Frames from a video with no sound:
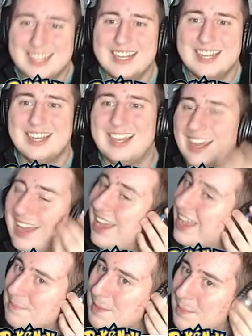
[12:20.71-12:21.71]
uh,
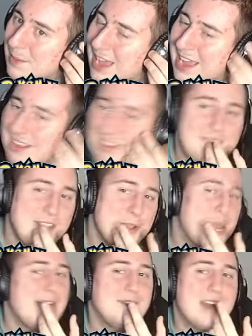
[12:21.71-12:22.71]
if people, if you
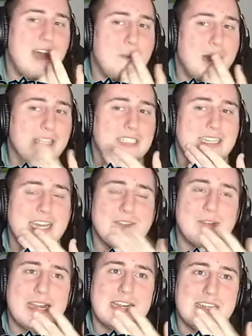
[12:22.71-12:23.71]
have not watched the
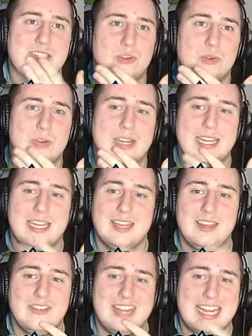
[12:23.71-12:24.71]
Never-Ending Story,
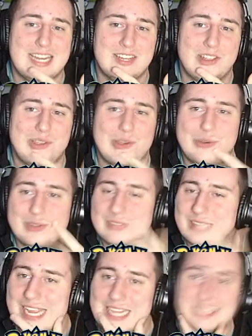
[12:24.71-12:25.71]
you need to.
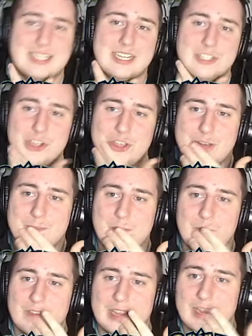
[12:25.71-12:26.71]
It's such a good
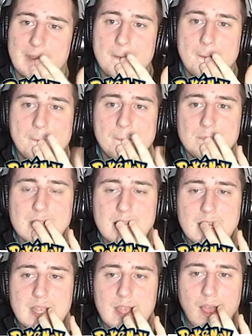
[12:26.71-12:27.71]
movie.
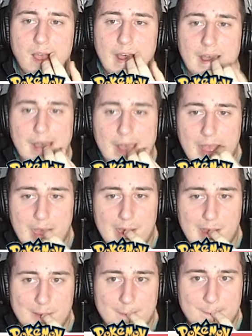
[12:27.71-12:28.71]
Um...